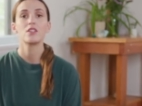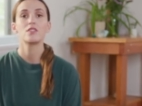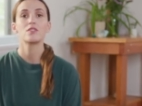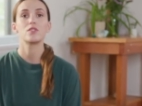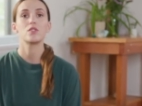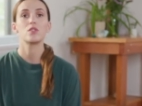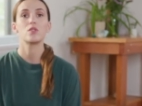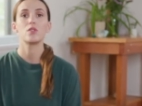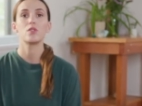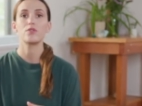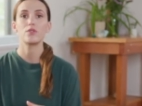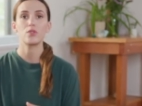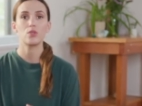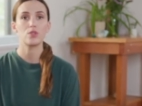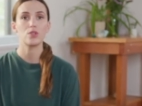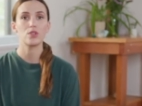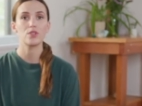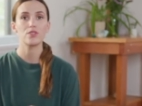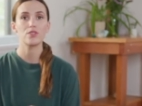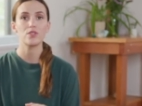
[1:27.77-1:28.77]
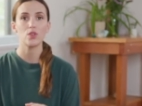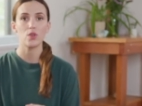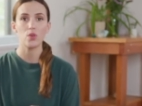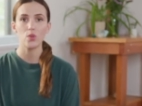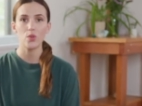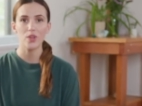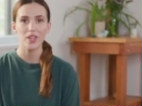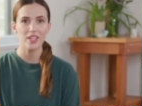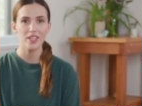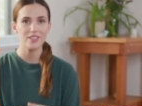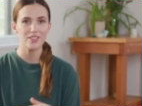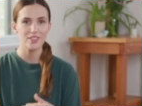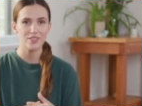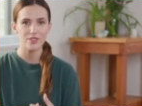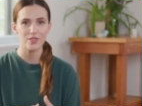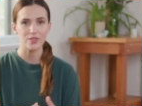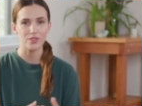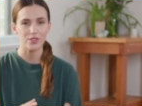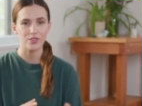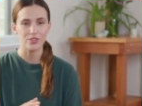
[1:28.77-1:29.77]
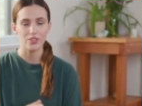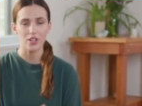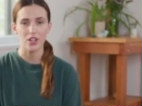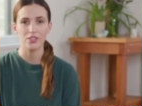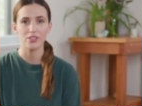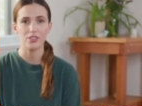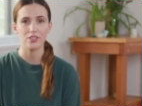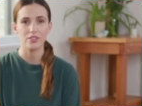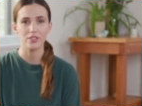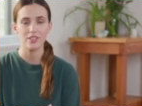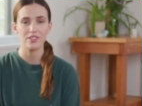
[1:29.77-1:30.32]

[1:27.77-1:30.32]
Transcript: So of course, always consult your doctor,